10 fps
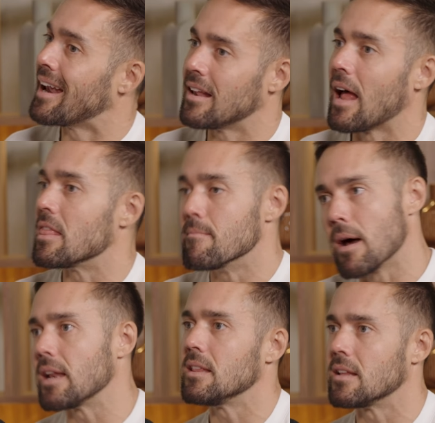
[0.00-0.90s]
and the
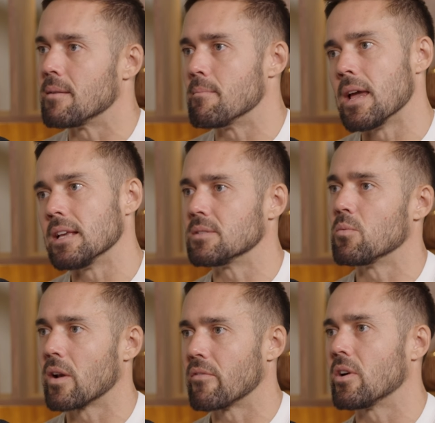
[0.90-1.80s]
money that it makes
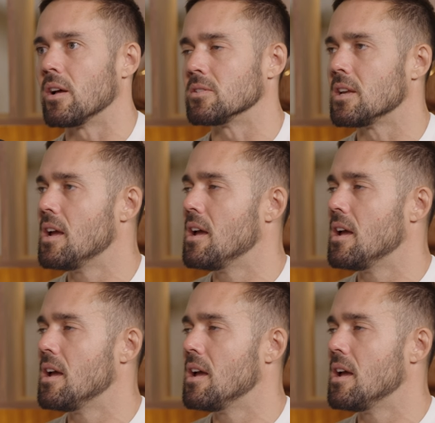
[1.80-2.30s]
and whatever else.